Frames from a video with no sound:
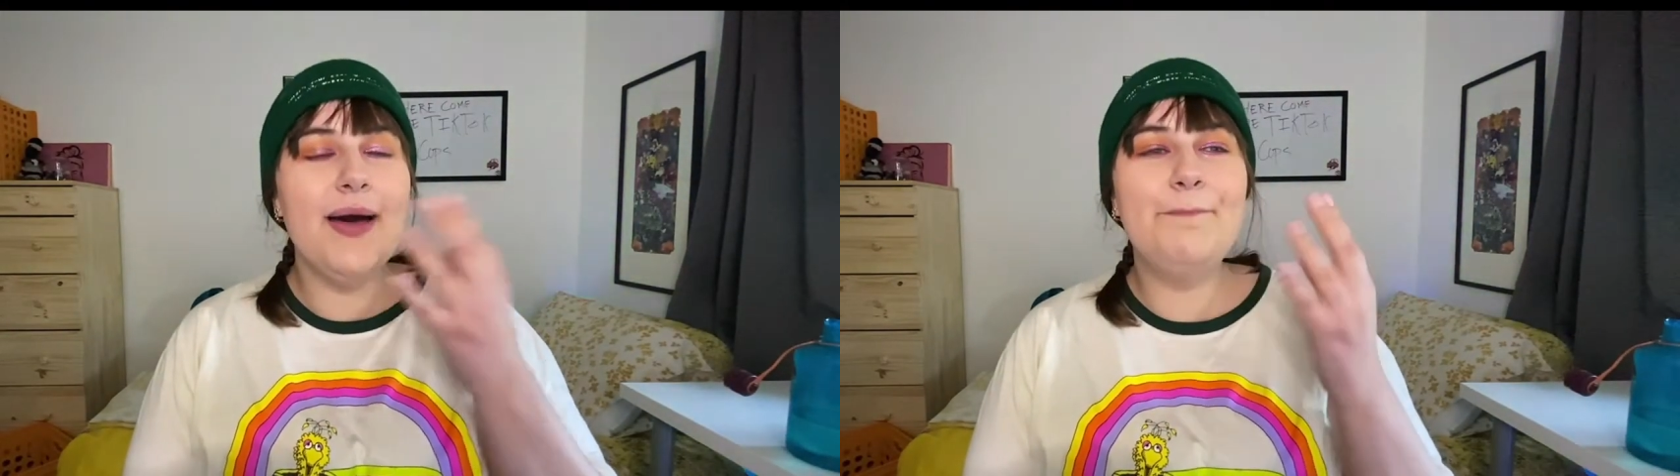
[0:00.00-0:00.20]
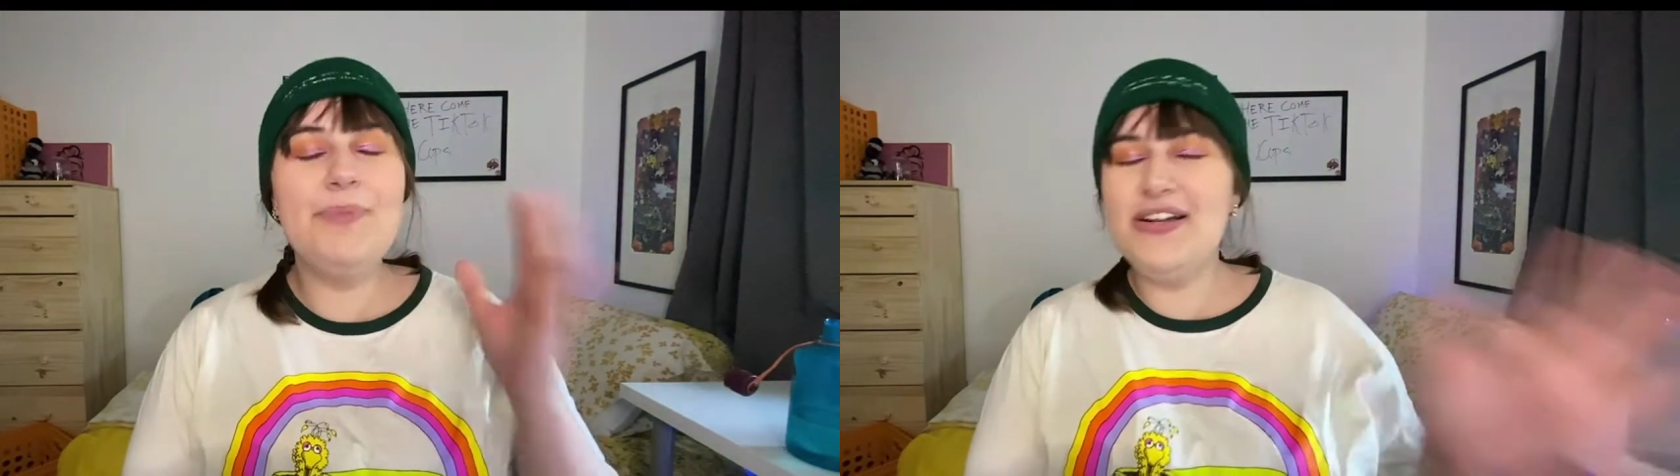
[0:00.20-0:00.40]

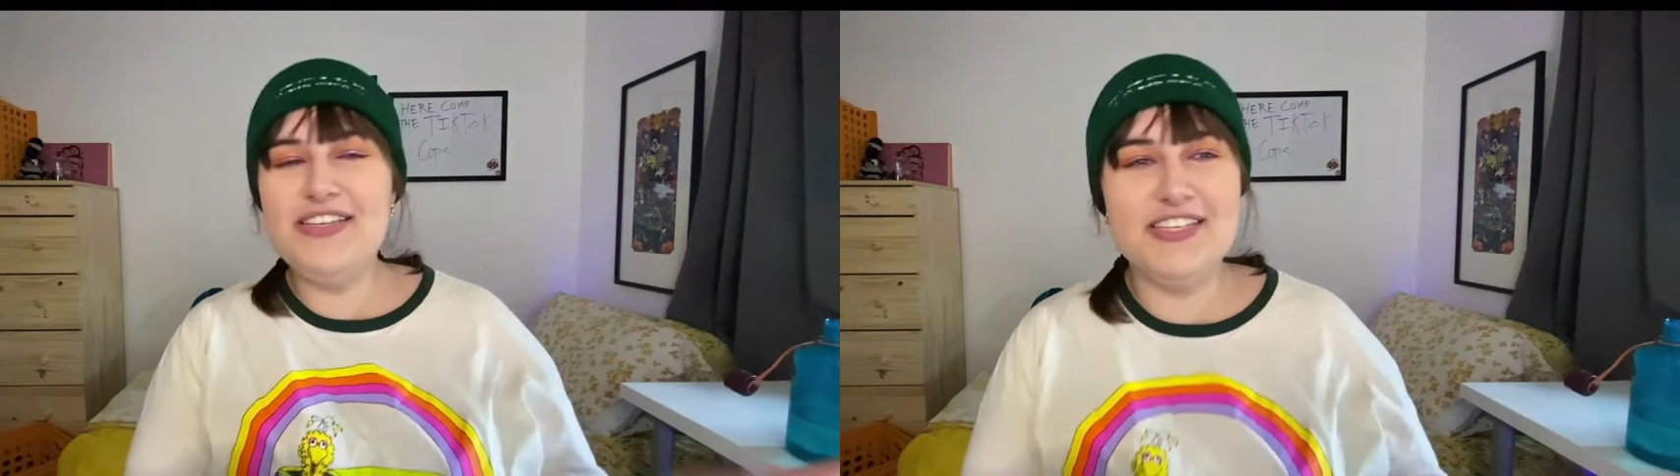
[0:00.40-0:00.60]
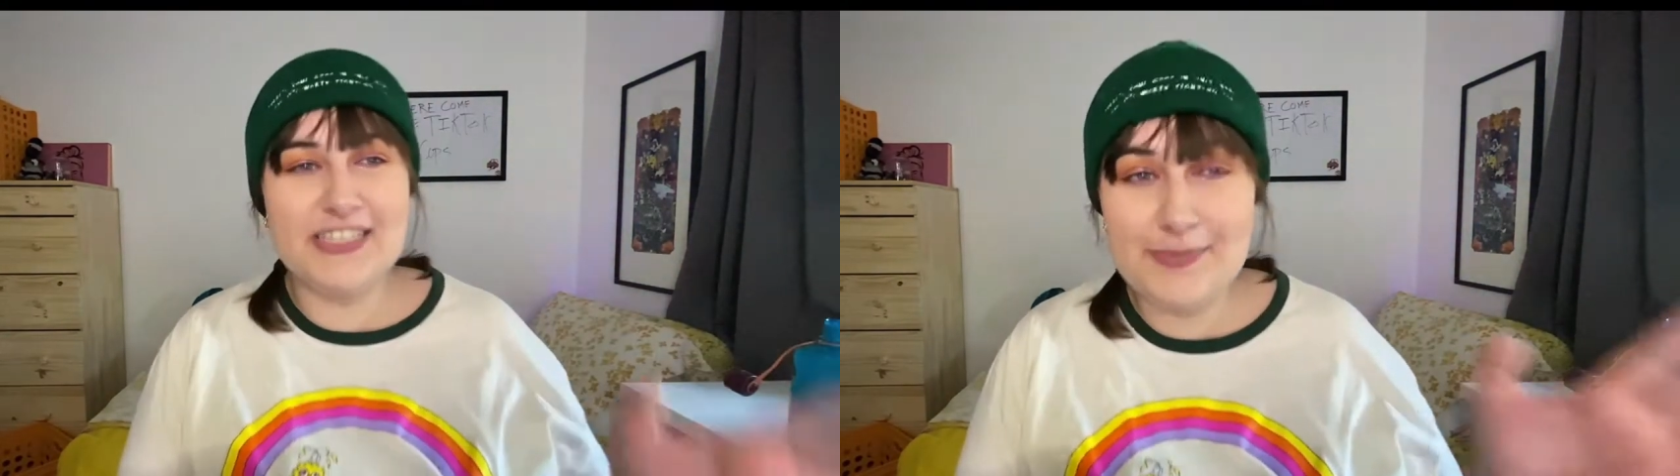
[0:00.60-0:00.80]
But
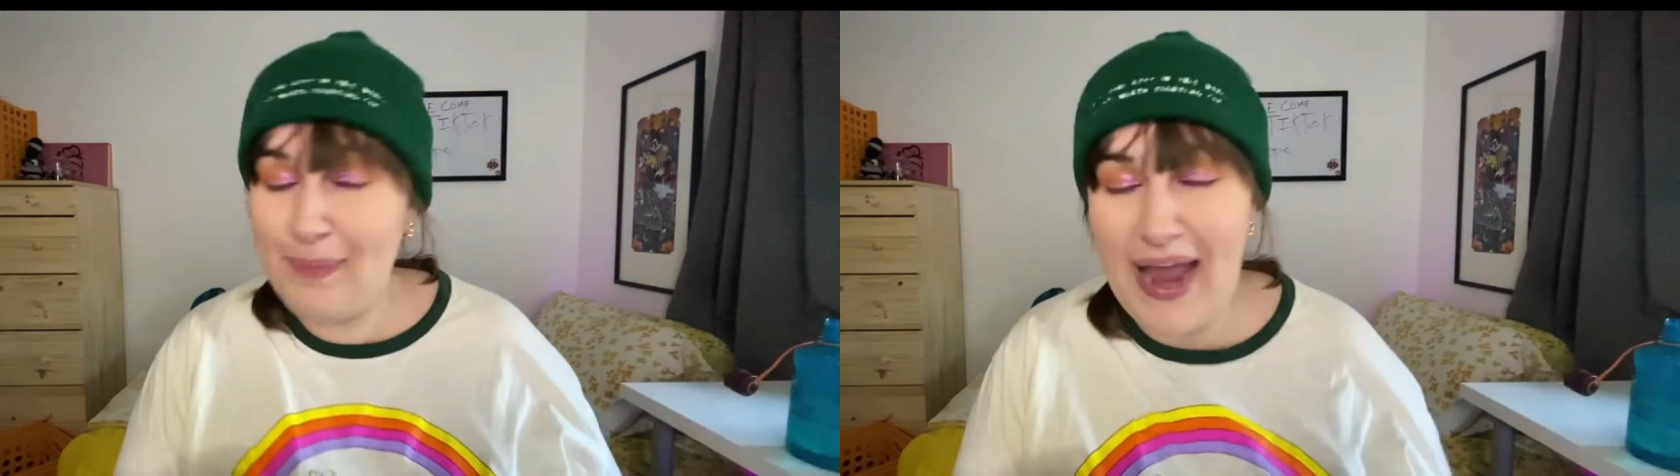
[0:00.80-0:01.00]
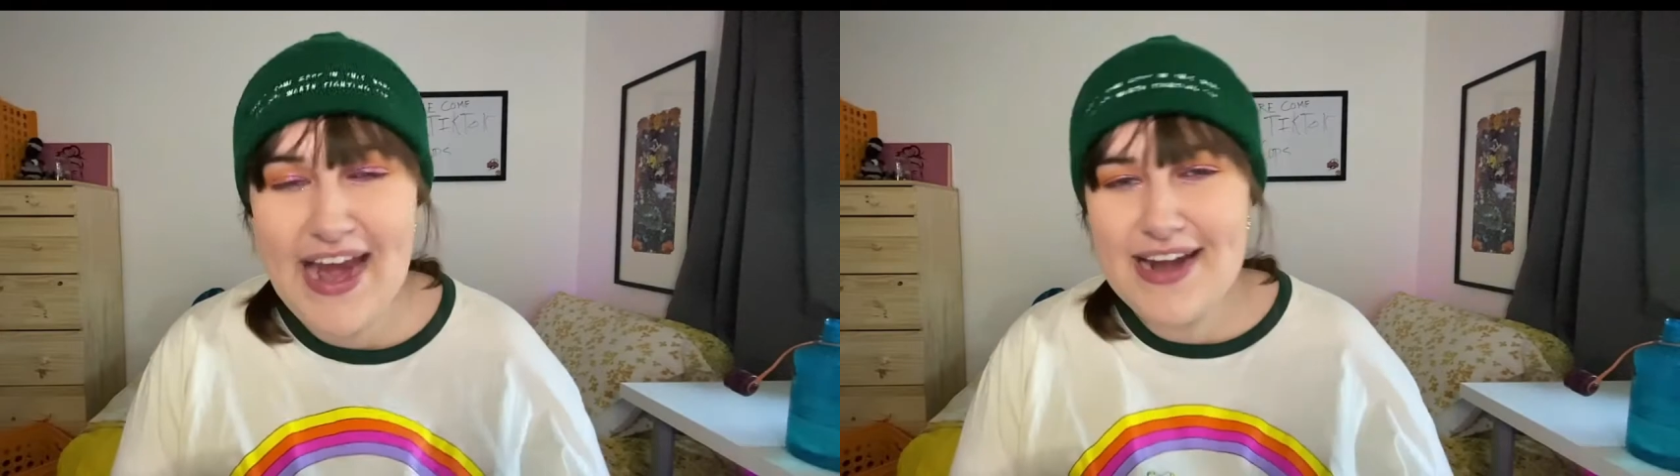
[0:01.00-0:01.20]

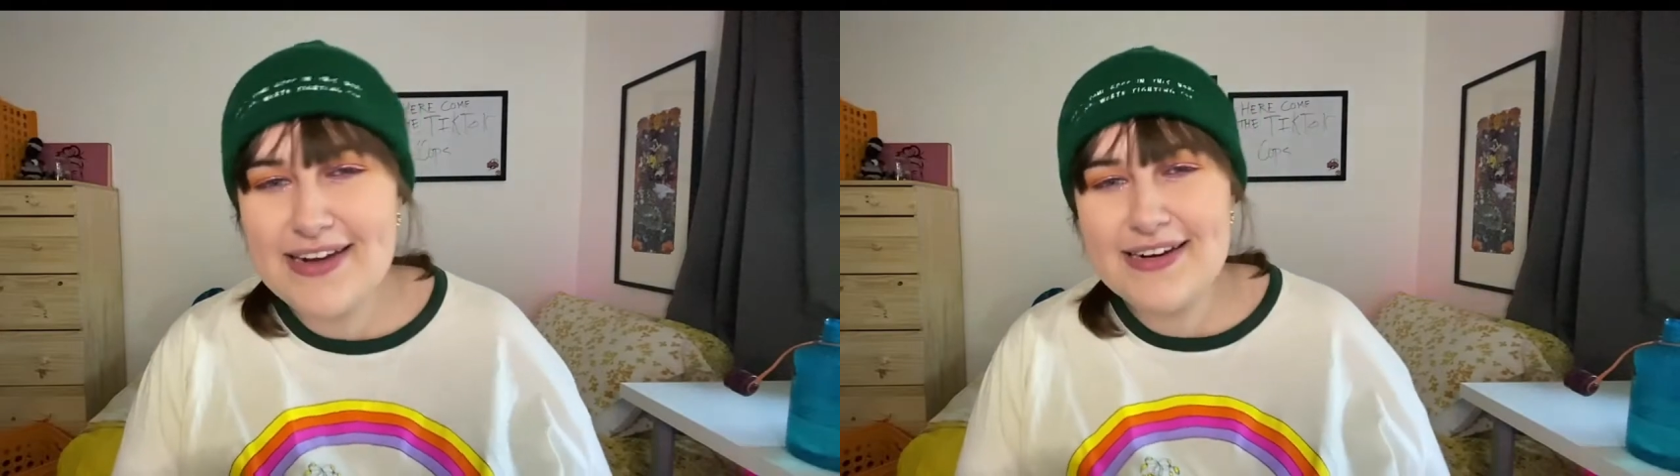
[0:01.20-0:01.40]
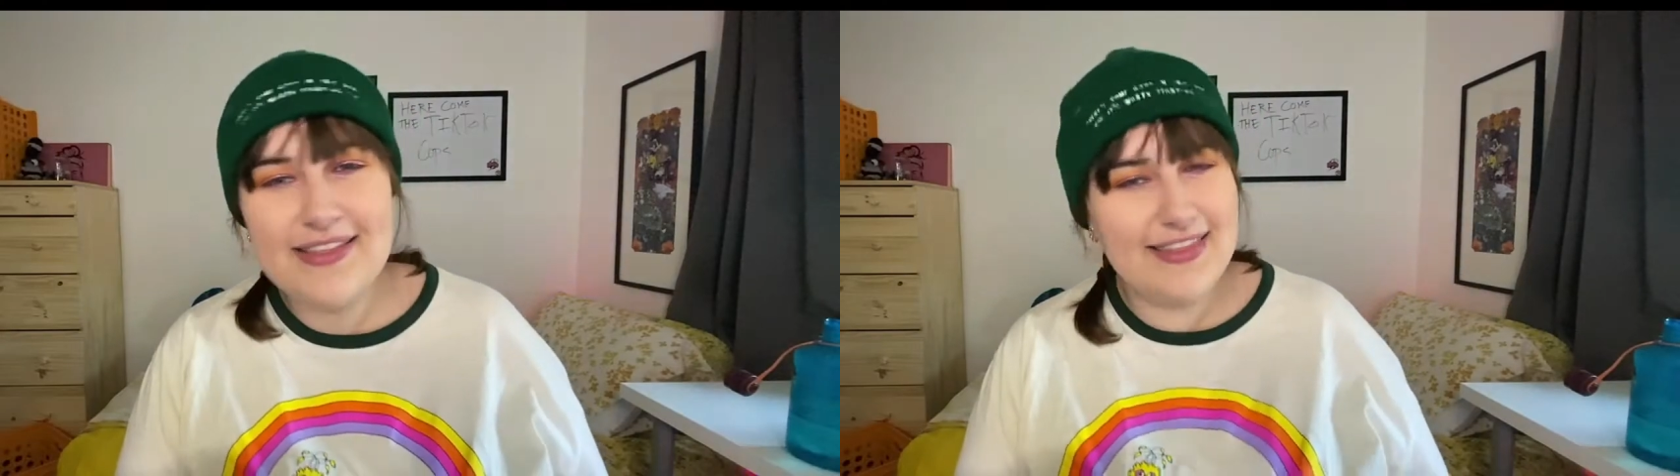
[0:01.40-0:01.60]

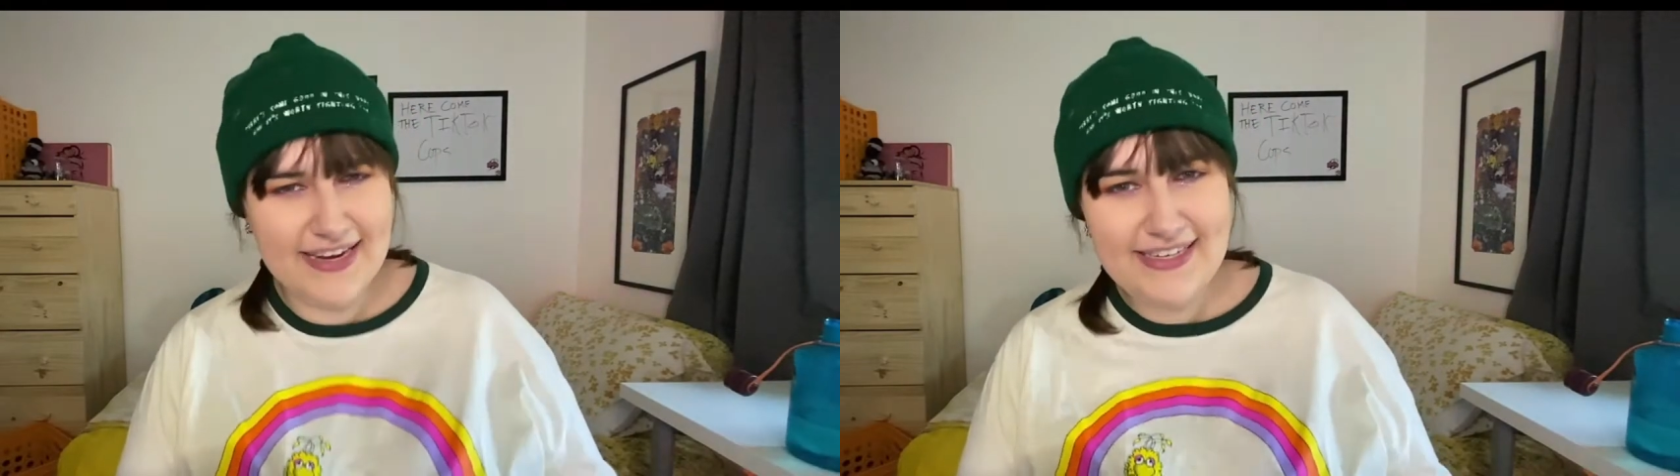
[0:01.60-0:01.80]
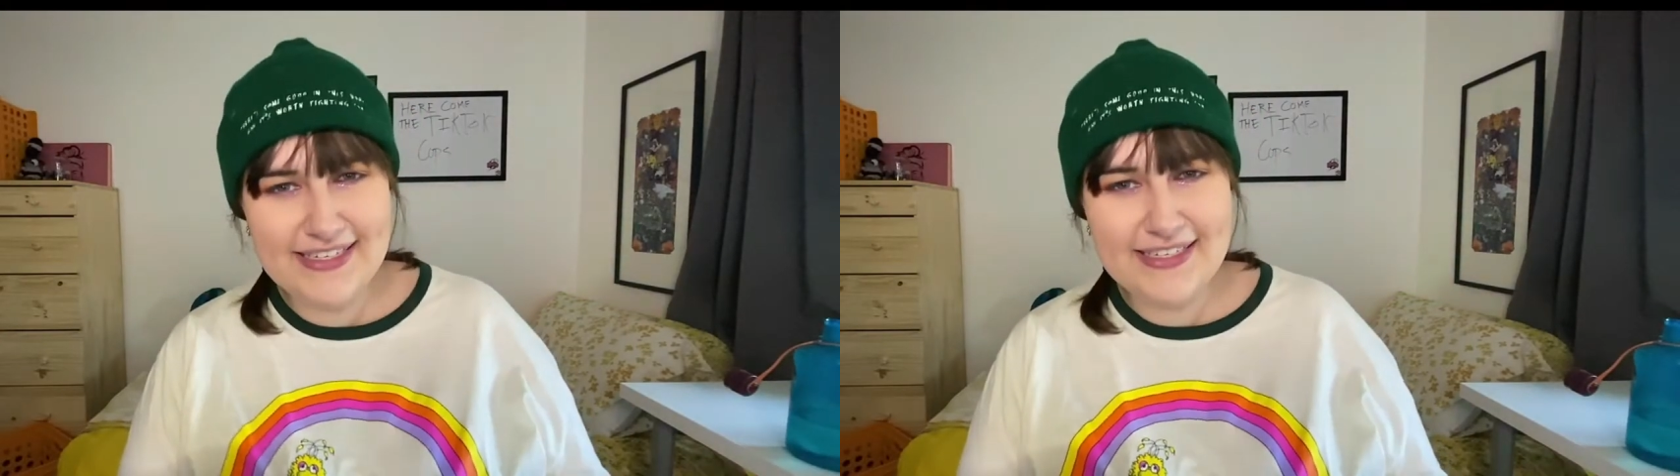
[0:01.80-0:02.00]
despite
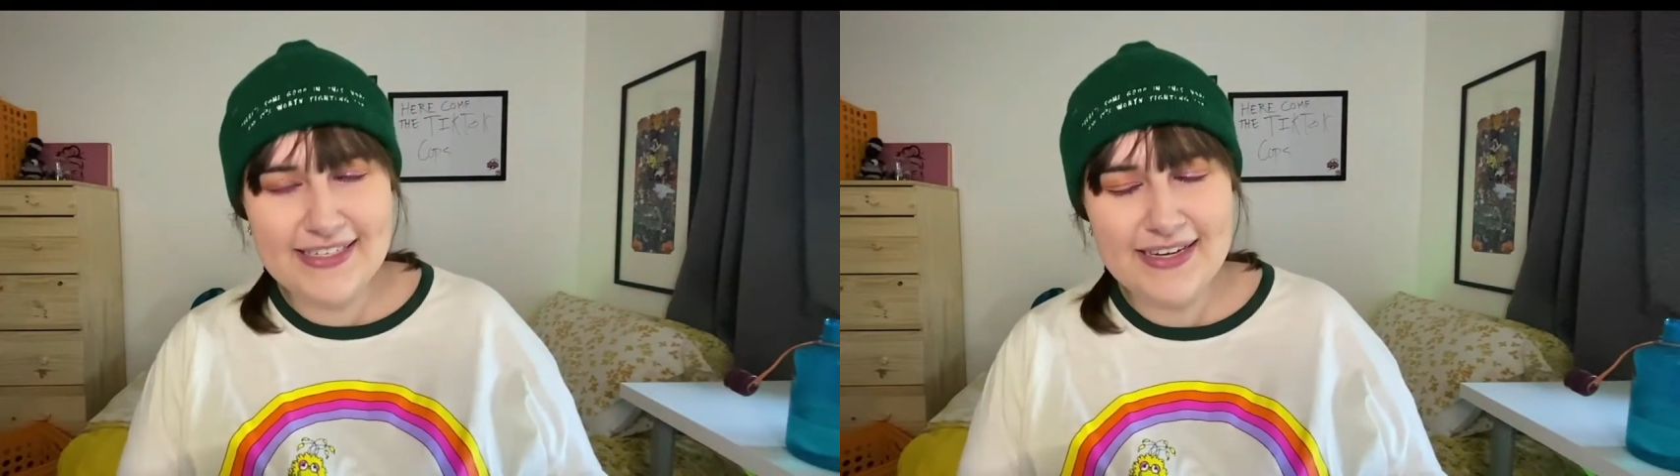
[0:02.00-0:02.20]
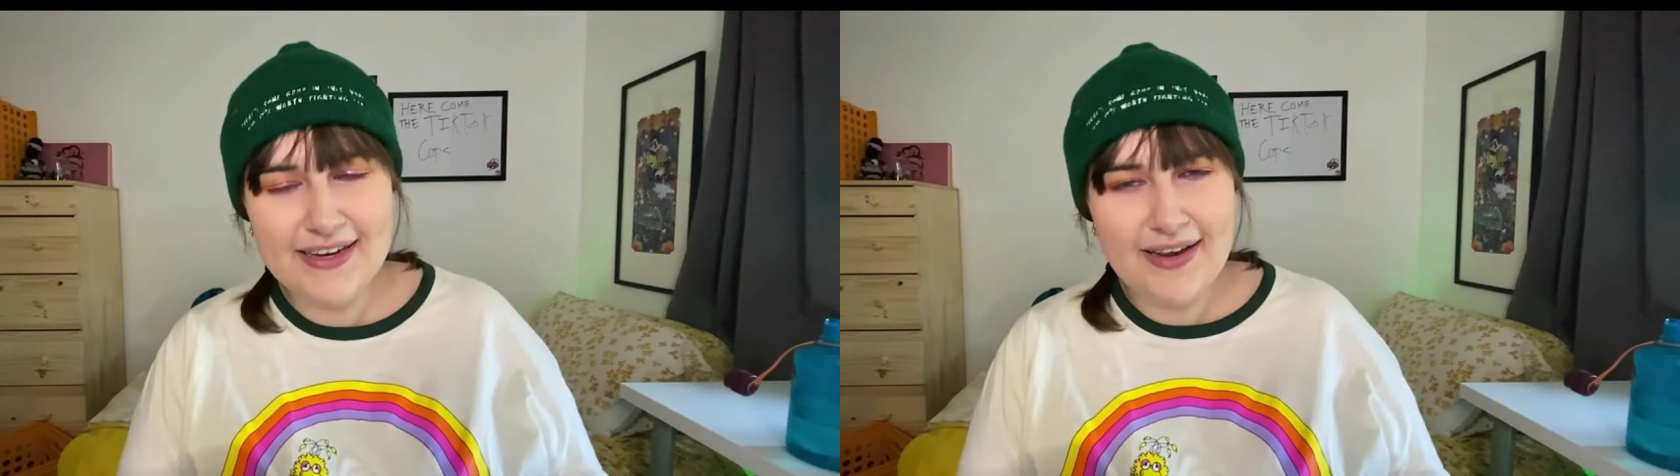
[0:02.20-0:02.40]
this,